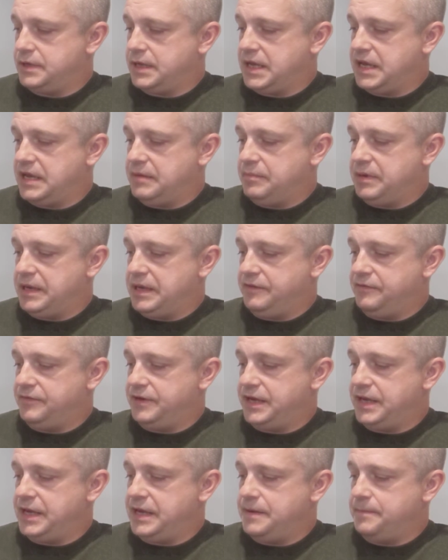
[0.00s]

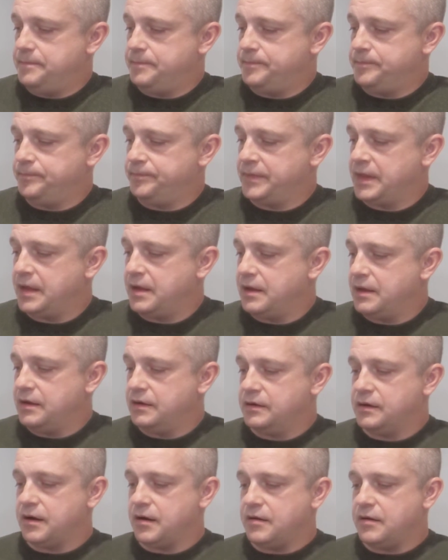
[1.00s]
ABV
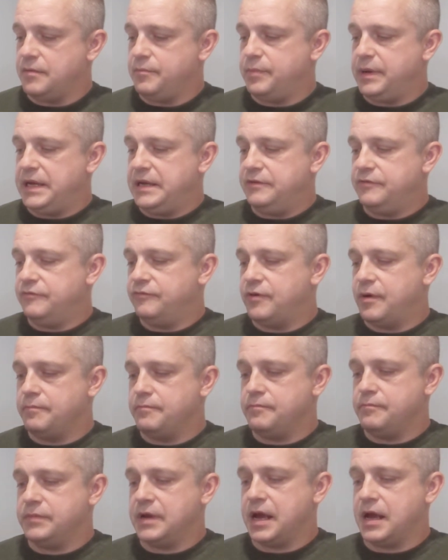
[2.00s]
Caribbean
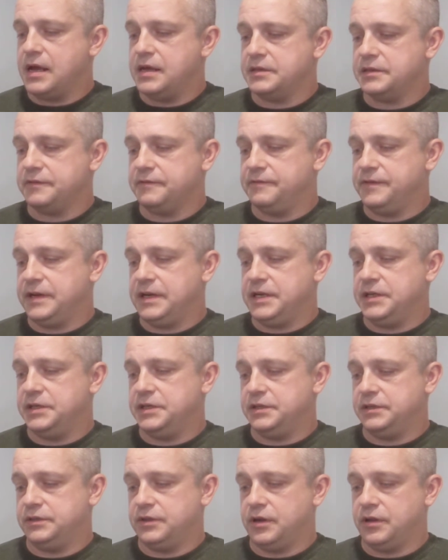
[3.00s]
rum cask
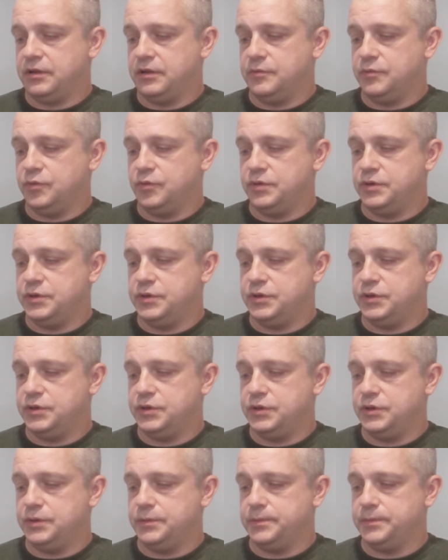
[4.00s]
finish Tullamore
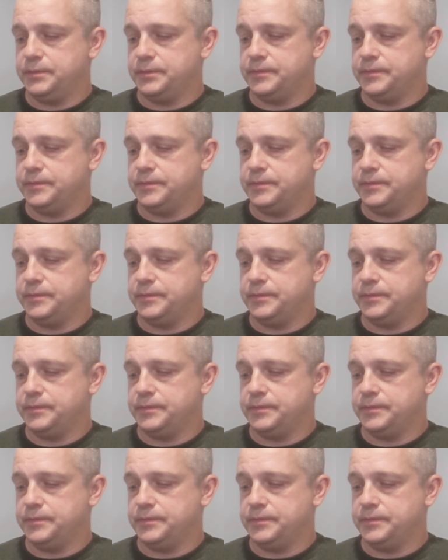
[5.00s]
d.e.w.